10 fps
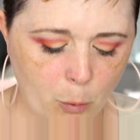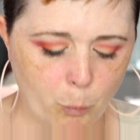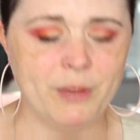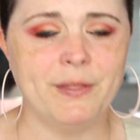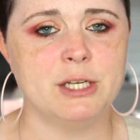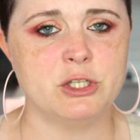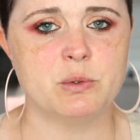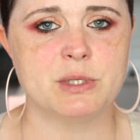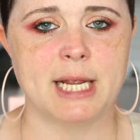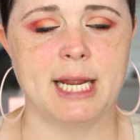When they
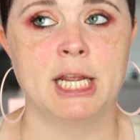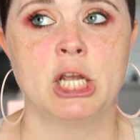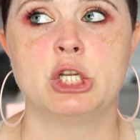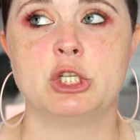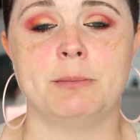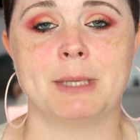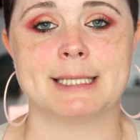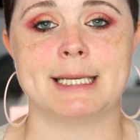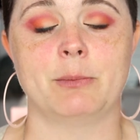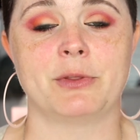do say to
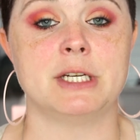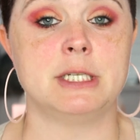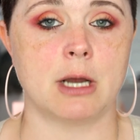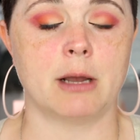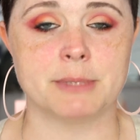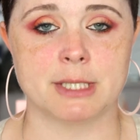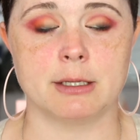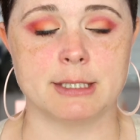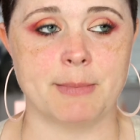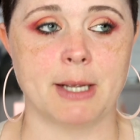mix it in with a
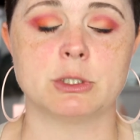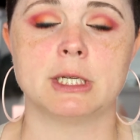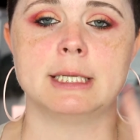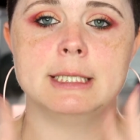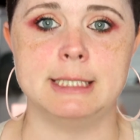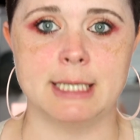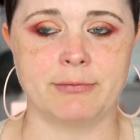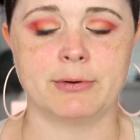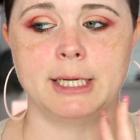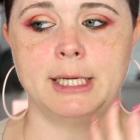dime-sized amount,
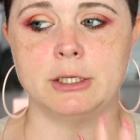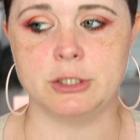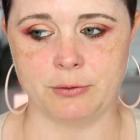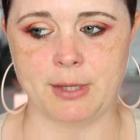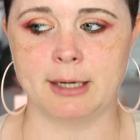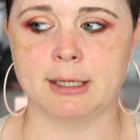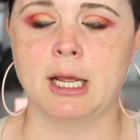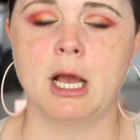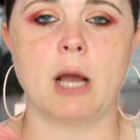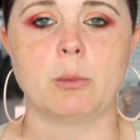definitely do that.
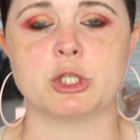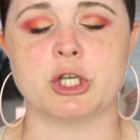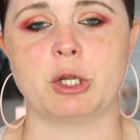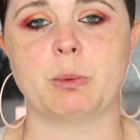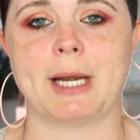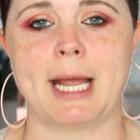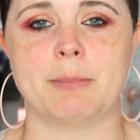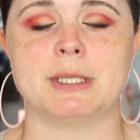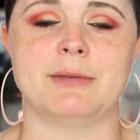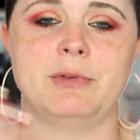I will show you what
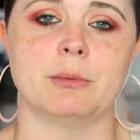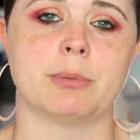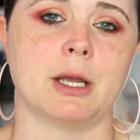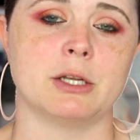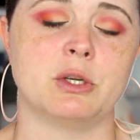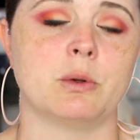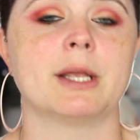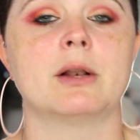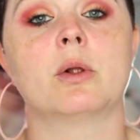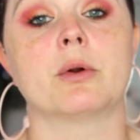happens if you apply too
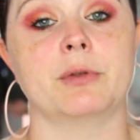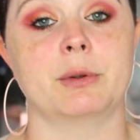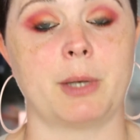little or if you